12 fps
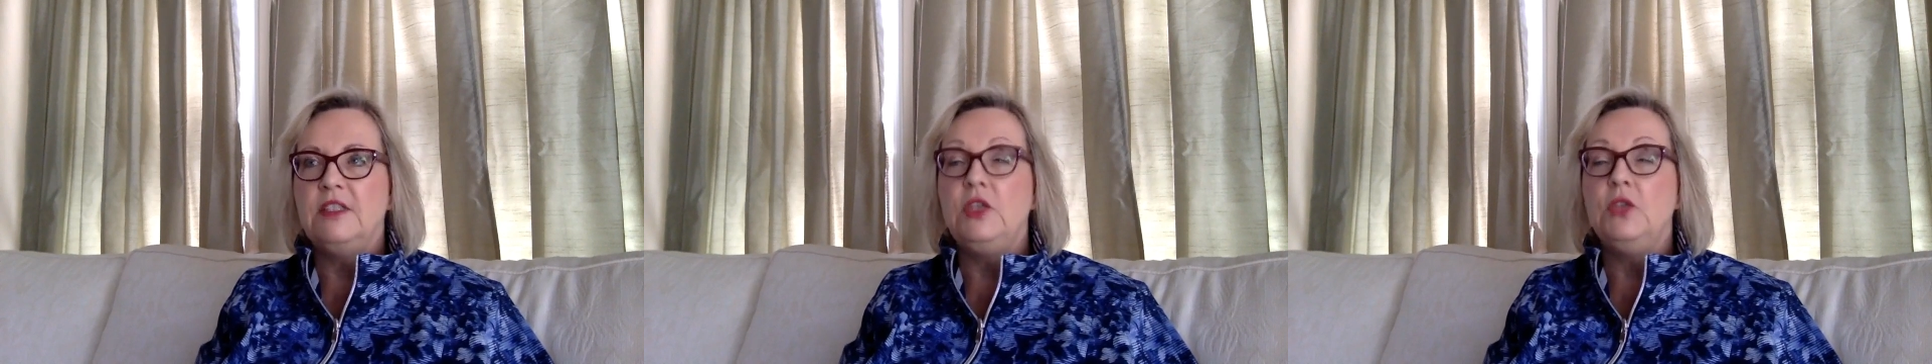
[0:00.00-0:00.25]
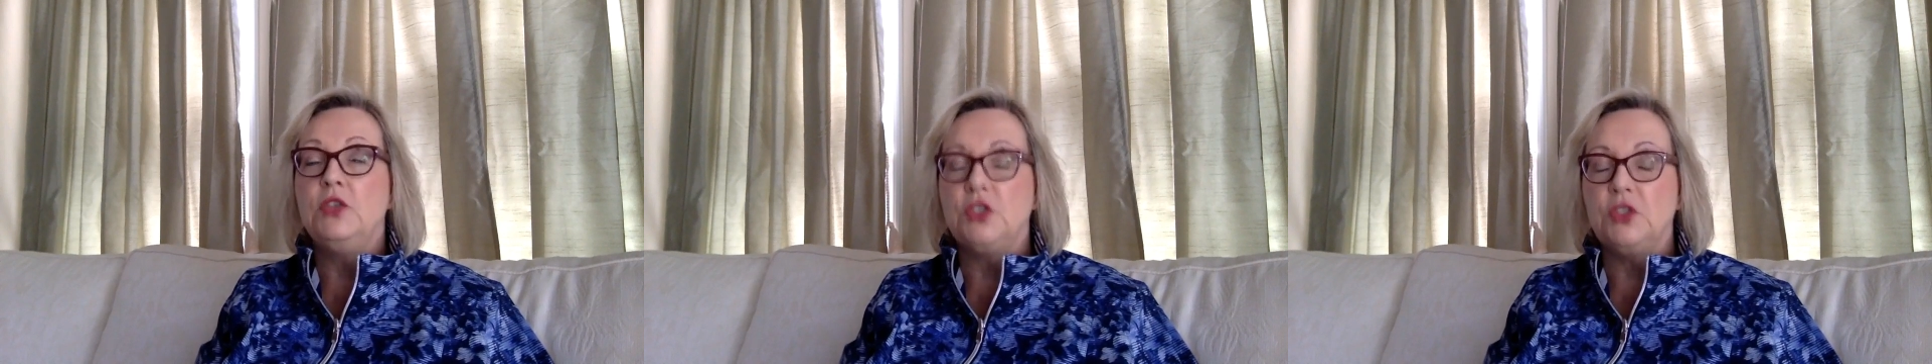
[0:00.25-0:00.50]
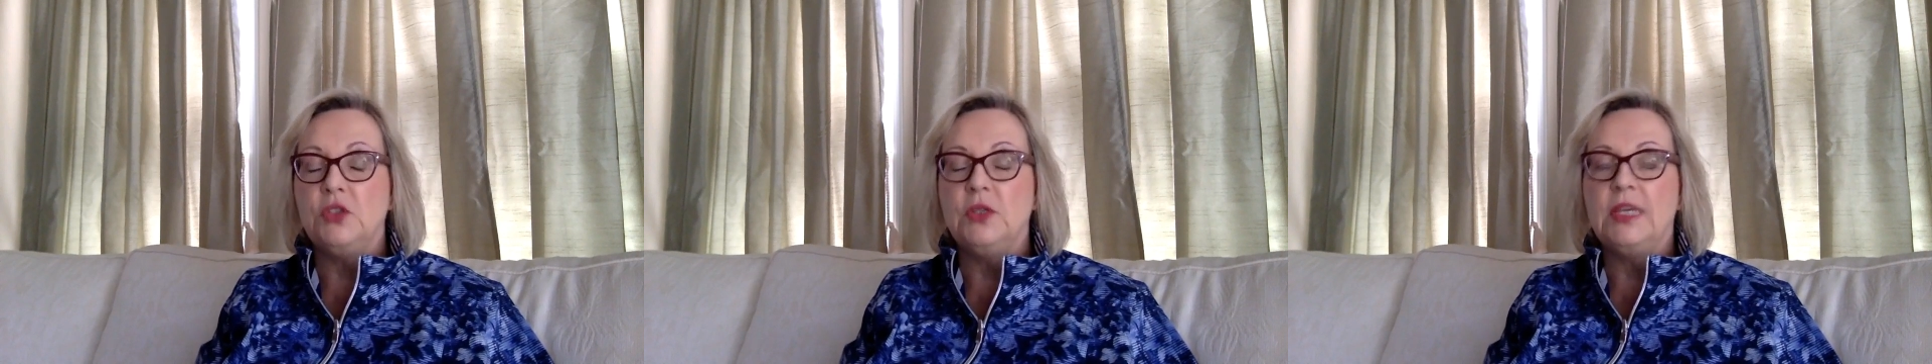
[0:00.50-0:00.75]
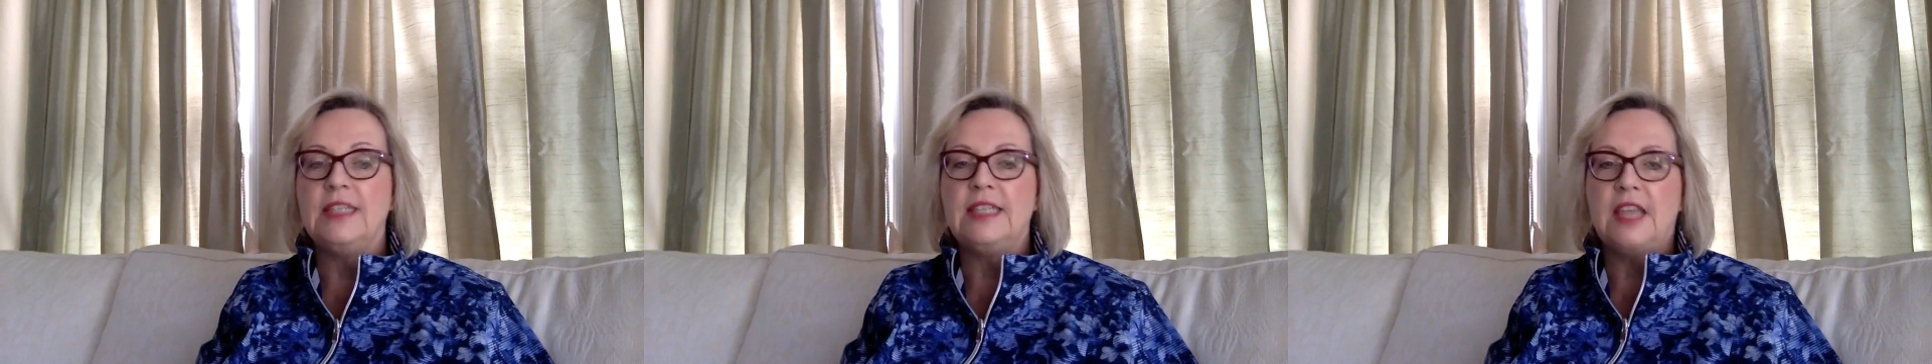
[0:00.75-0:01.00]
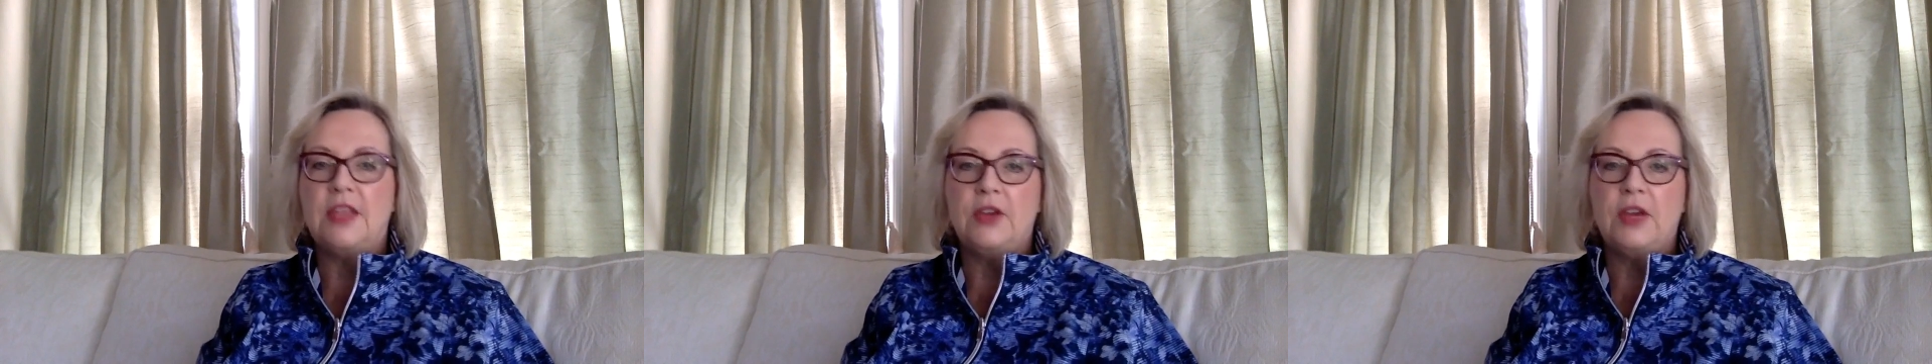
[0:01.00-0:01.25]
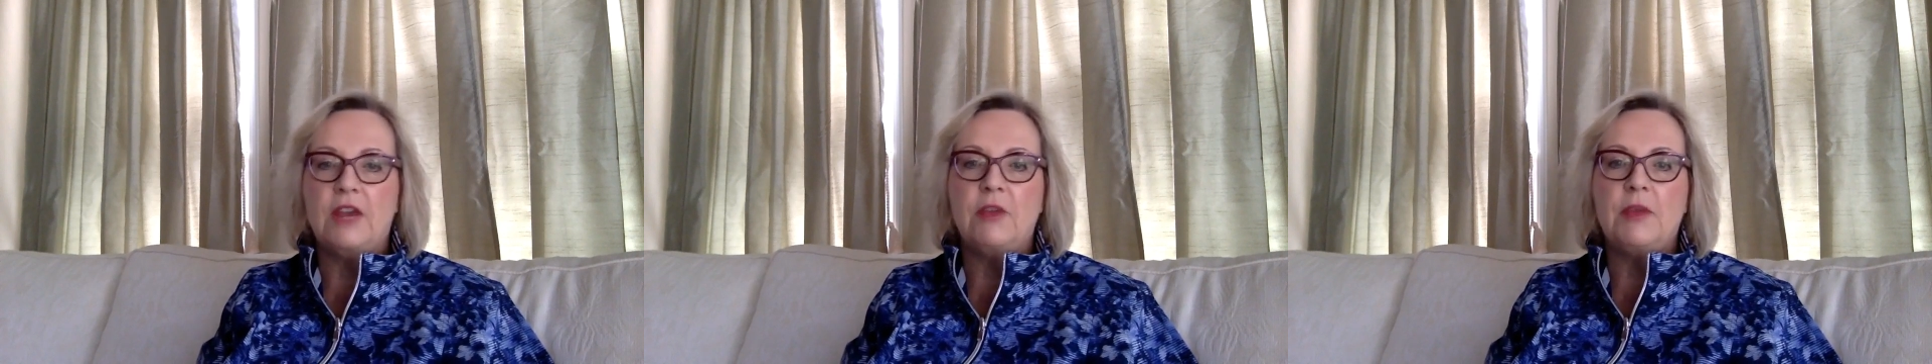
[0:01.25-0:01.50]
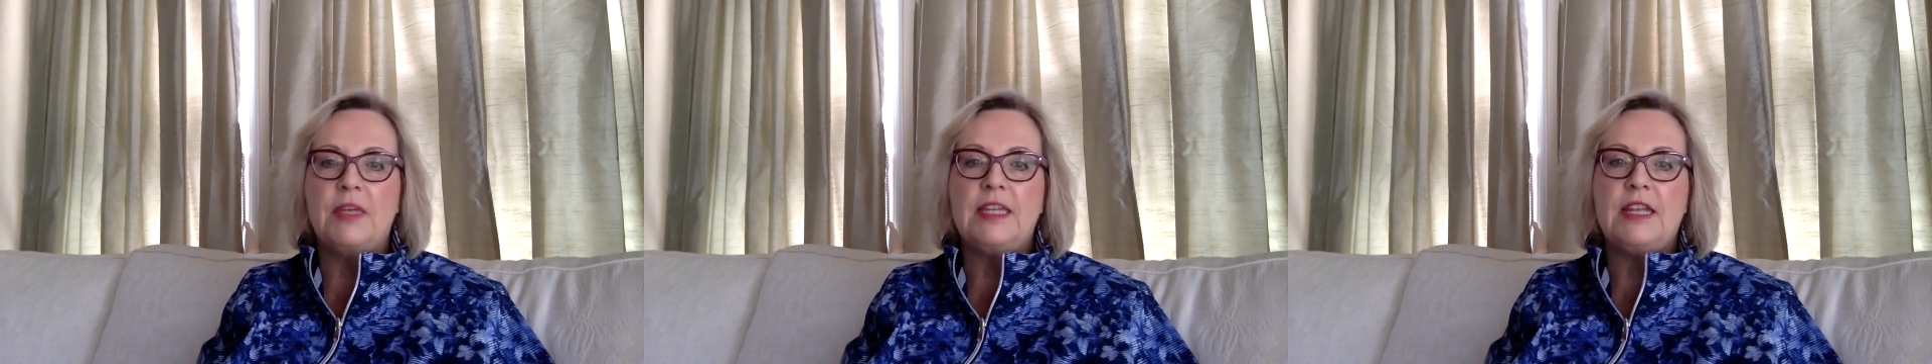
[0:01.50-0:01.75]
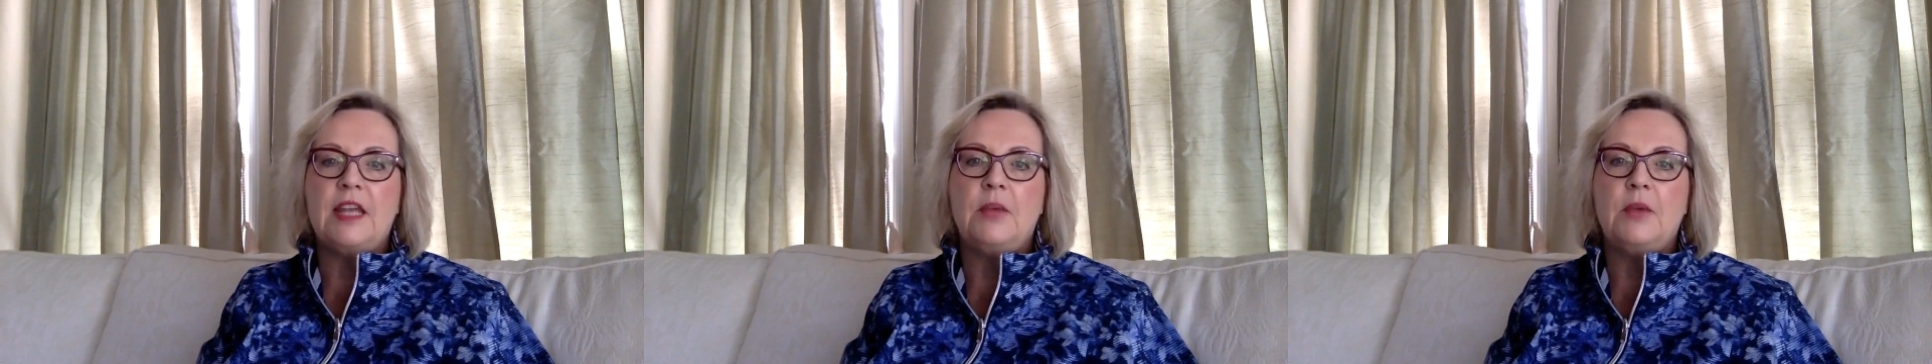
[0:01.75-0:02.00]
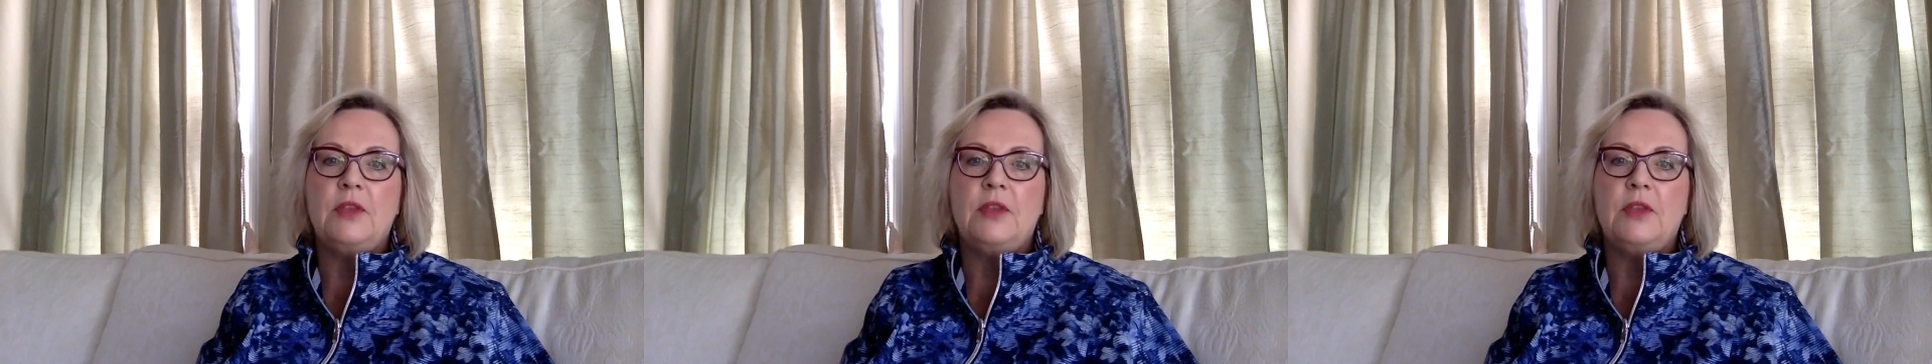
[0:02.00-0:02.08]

used to get together every Monday night